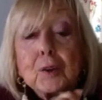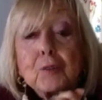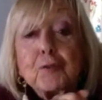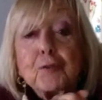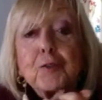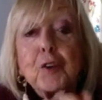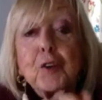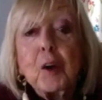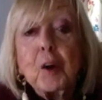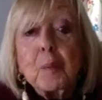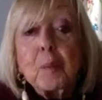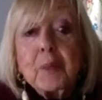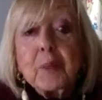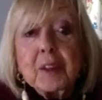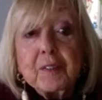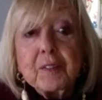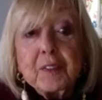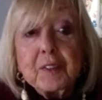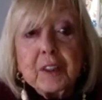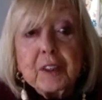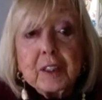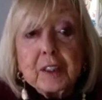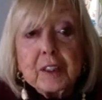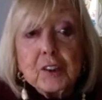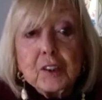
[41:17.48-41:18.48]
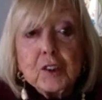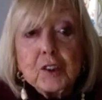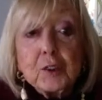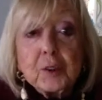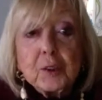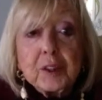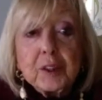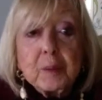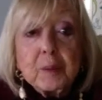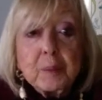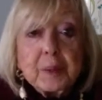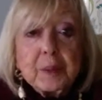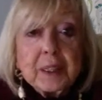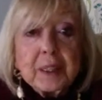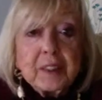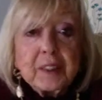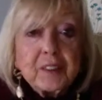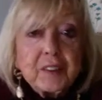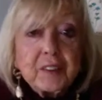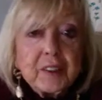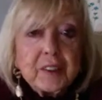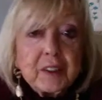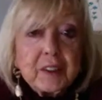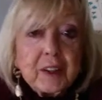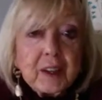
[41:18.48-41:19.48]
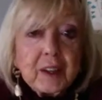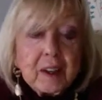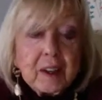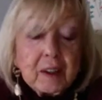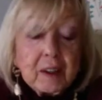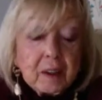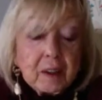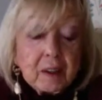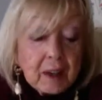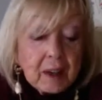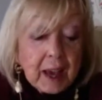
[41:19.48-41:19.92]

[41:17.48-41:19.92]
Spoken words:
from the village to the big city.